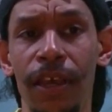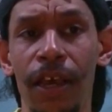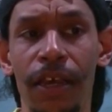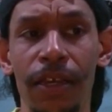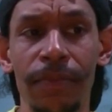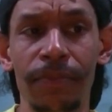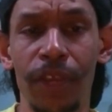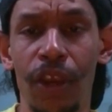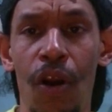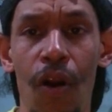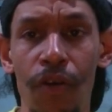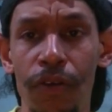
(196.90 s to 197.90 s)
the
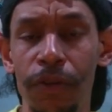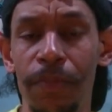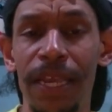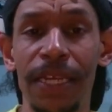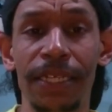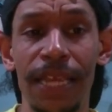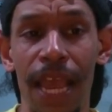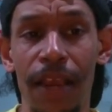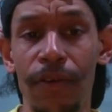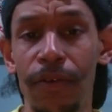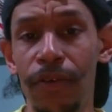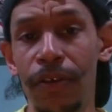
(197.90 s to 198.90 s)
Carl's Bait and
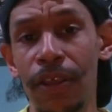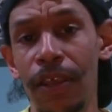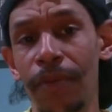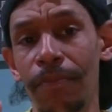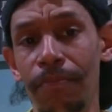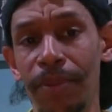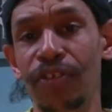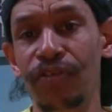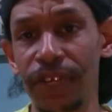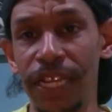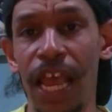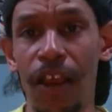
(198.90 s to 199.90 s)
Tackle
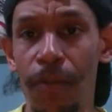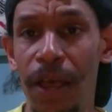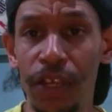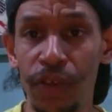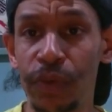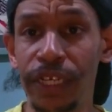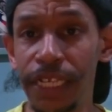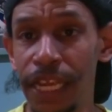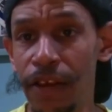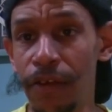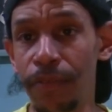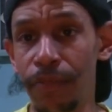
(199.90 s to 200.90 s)
Mystery Tackle Box
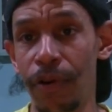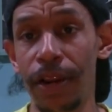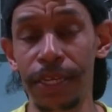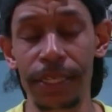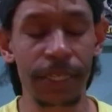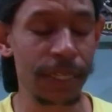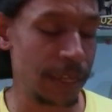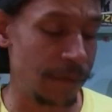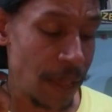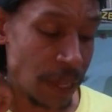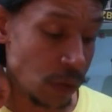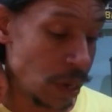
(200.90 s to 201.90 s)
Retail Price
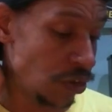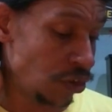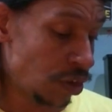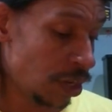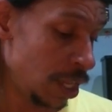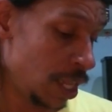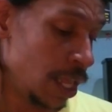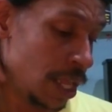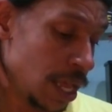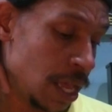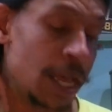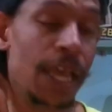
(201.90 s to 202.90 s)
Evaluation.
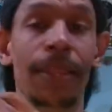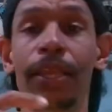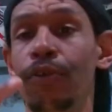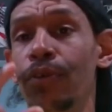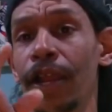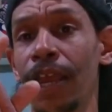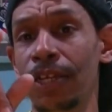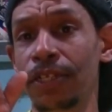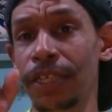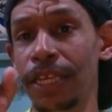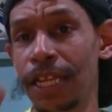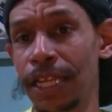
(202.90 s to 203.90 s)
And then you can
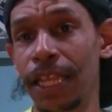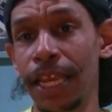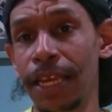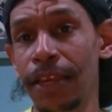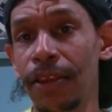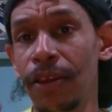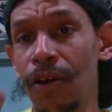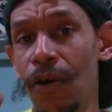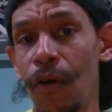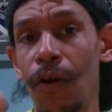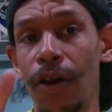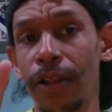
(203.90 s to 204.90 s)
actually click
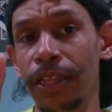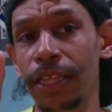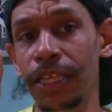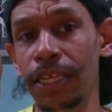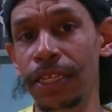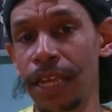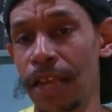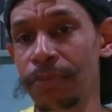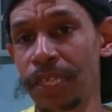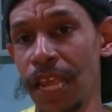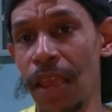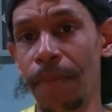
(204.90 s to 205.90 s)
on the
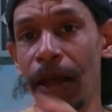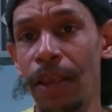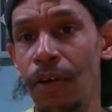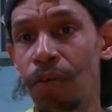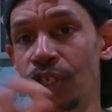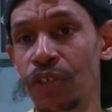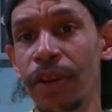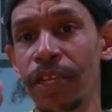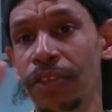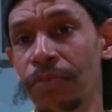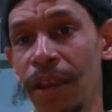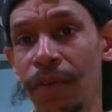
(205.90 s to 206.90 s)
timestamp and go
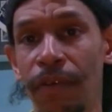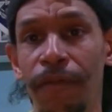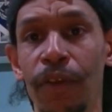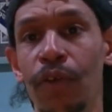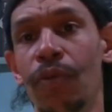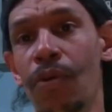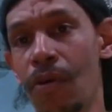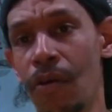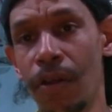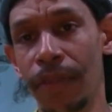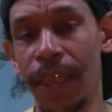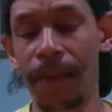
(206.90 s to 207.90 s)
straight to my review
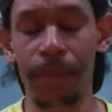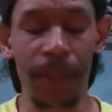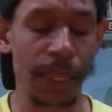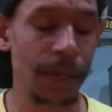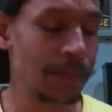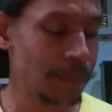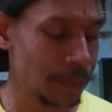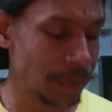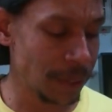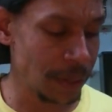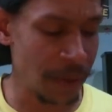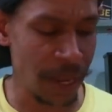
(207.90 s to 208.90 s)
on that bait,
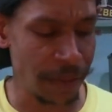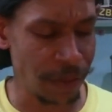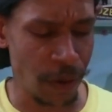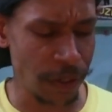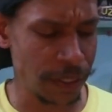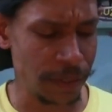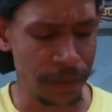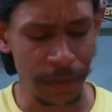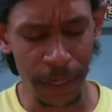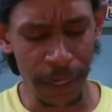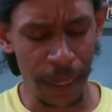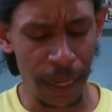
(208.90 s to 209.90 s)
my thoughts and
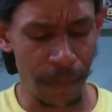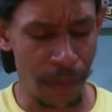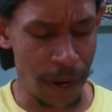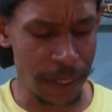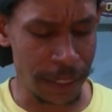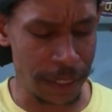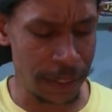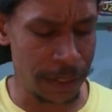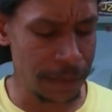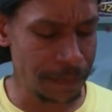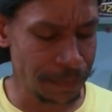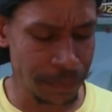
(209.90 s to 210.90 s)
processes.